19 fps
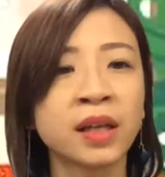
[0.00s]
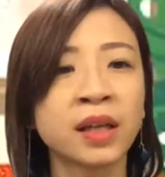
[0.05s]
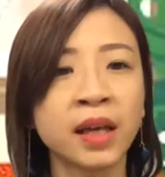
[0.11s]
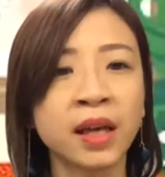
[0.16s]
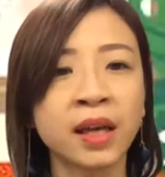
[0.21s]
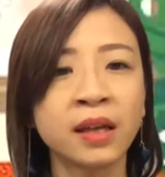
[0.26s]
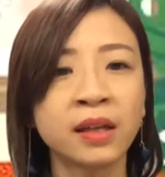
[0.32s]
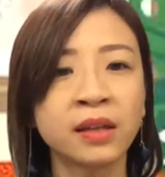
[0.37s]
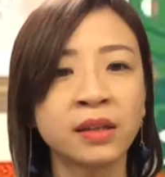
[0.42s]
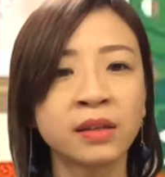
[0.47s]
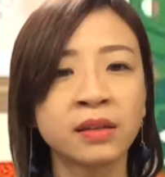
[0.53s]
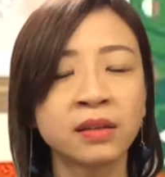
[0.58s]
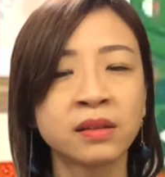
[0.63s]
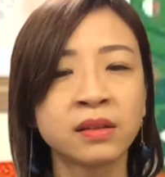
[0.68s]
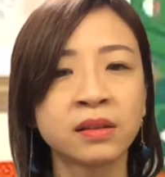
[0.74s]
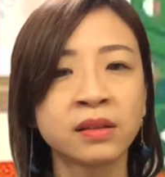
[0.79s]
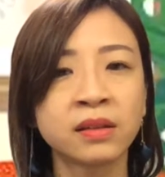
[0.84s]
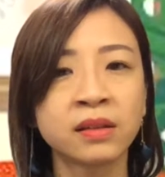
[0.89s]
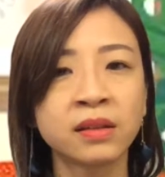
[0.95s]
and
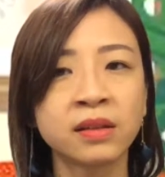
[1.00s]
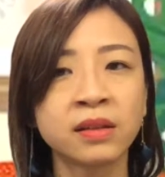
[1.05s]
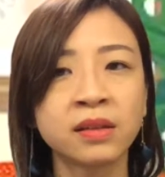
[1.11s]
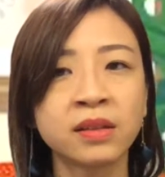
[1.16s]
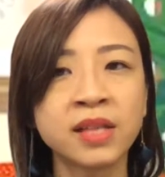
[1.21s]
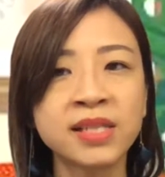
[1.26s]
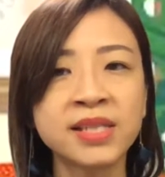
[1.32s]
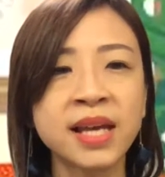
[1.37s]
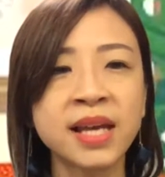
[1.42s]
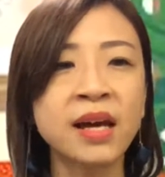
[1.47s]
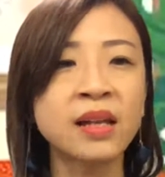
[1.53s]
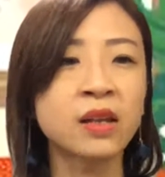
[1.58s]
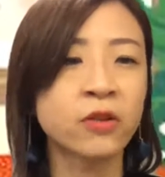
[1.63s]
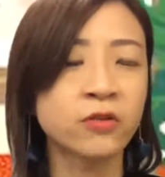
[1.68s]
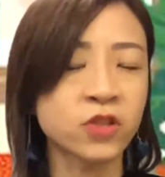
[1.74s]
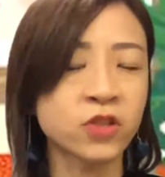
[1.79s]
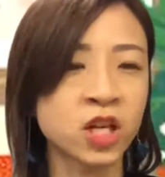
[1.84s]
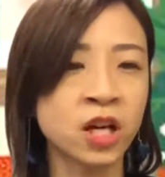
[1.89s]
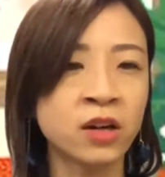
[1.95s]
this heart
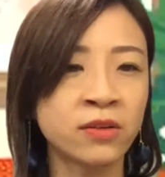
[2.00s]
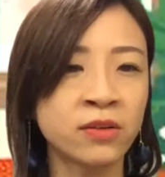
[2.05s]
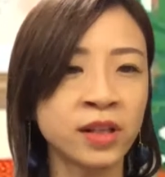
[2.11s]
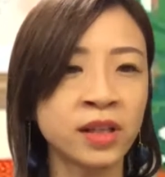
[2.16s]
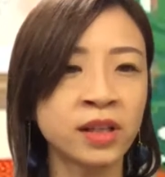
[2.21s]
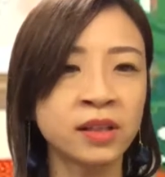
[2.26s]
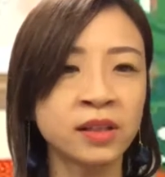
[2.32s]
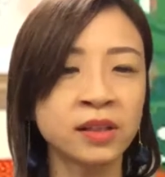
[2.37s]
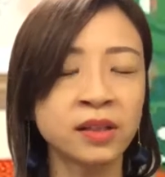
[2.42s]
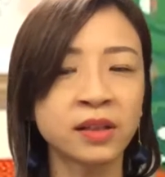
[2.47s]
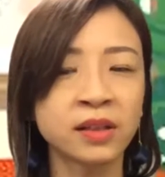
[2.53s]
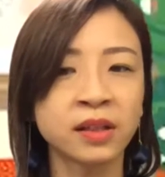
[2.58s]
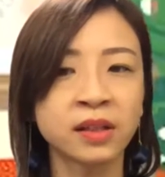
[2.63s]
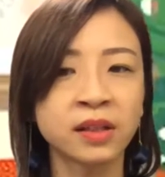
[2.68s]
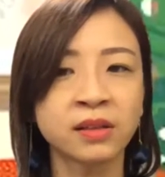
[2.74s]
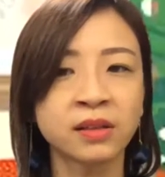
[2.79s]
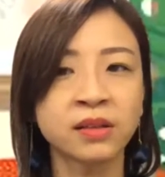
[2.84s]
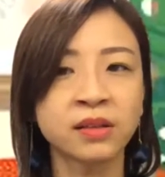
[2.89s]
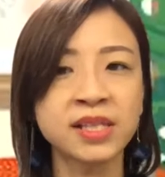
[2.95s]
of sharing,
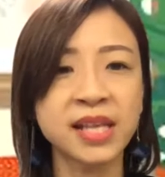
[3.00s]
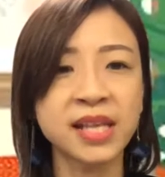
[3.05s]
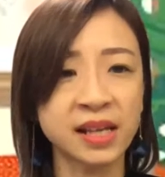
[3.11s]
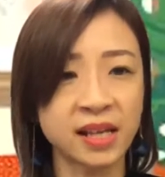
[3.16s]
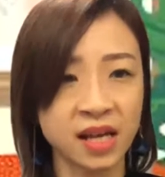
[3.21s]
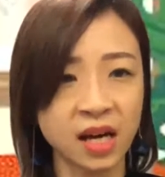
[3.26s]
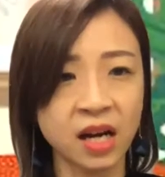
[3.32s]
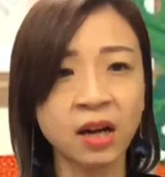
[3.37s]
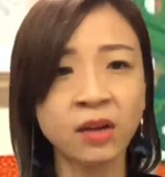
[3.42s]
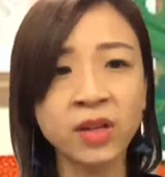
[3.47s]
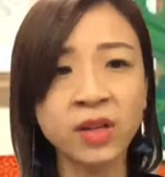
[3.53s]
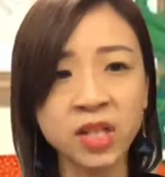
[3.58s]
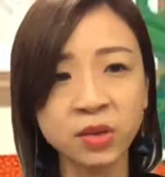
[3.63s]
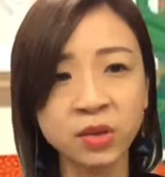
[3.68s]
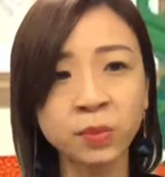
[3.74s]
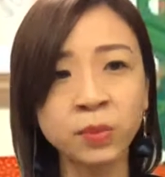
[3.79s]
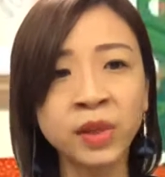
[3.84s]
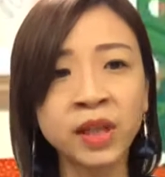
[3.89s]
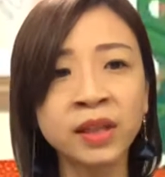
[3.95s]
this
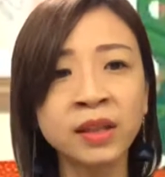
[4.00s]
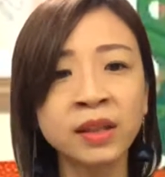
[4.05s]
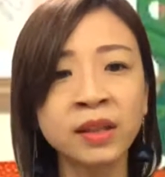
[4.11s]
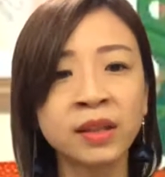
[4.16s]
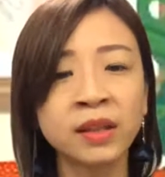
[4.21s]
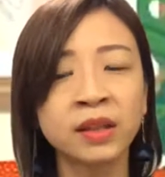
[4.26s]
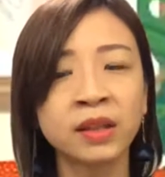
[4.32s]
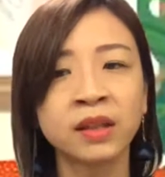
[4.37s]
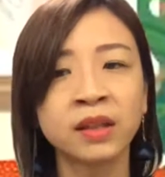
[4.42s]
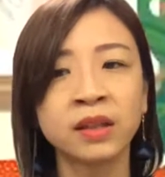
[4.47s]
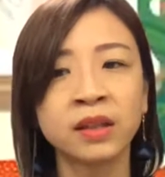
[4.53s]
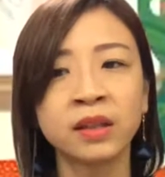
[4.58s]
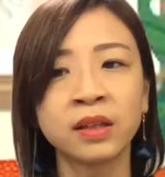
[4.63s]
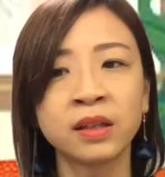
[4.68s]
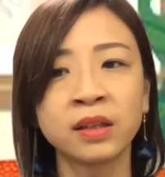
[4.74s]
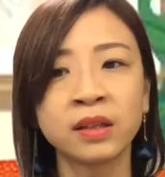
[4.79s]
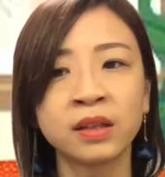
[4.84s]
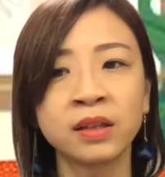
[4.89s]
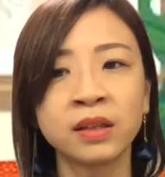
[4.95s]
encouragement,
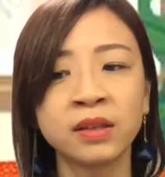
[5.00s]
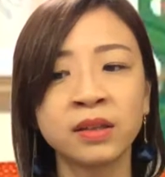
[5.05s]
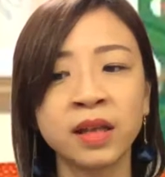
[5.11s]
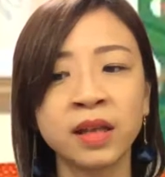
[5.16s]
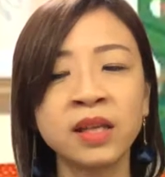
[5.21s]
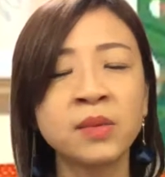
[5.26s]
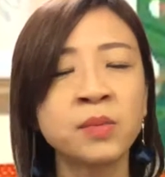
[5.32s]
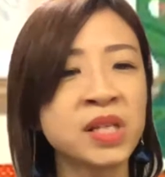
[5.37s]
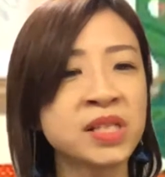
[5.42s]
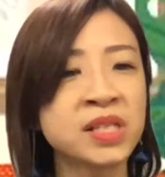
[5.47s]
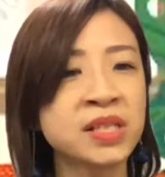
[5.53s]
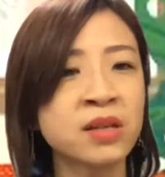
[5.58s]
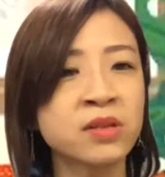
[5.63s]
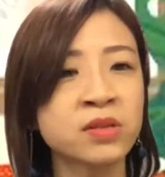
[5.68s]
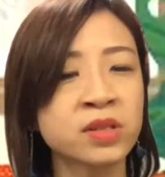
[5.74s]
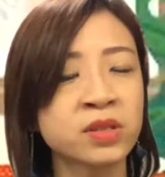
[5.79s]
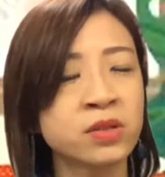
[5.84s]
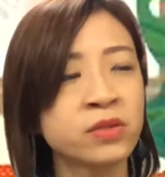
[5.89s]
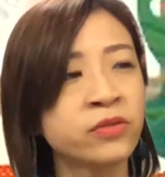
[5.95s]
that it makes
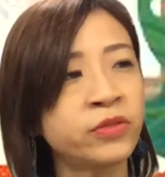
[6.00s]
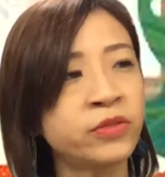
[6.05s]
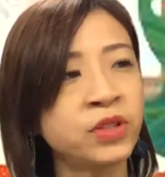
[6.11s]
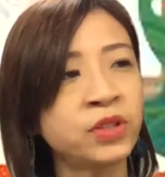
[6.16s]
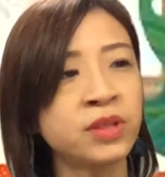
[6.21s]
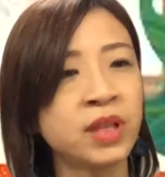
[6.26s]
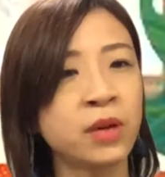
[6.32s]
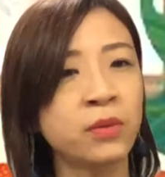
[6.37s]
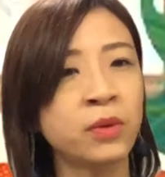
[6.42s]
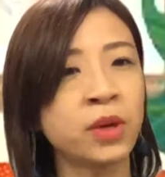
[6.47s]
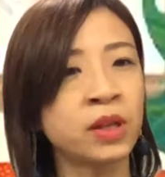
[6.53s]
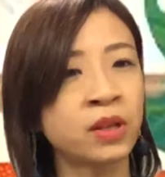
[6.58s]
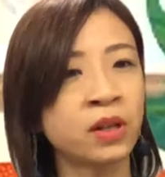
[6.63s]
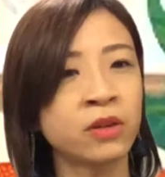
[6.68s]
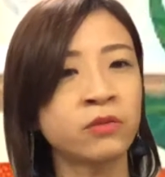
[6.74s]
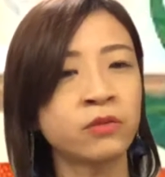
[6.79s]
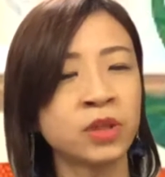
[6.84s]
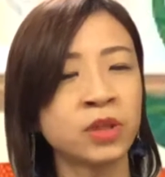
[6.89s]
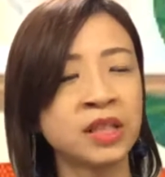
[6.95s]
us feel that we are
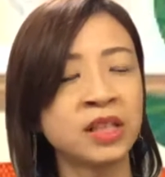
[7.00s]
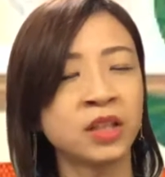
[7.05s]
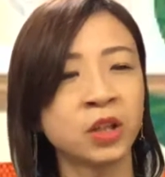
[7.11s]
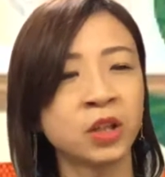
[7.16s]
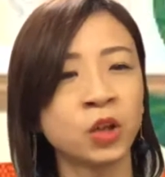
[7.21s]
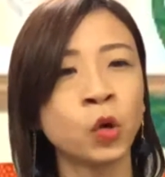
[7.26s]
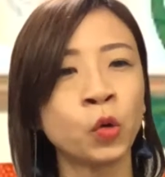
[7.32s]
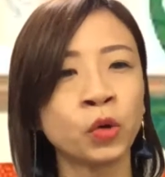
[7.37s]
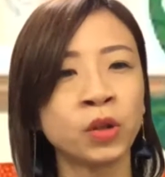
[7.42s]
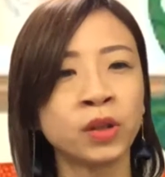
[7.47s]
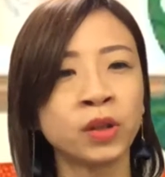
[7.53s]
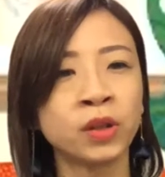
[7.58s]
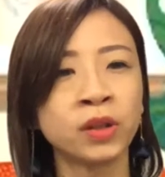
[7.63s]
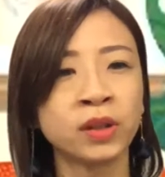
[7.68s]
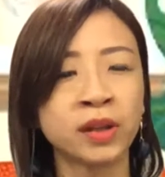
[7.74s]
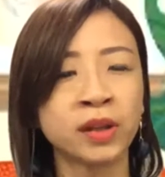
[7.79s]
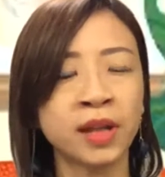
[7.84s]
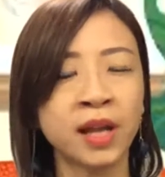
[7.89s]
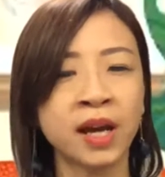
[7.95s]
not really alone.
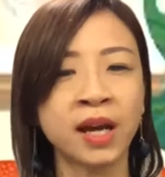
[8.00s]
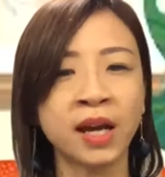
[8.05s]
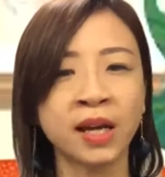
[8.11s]
There are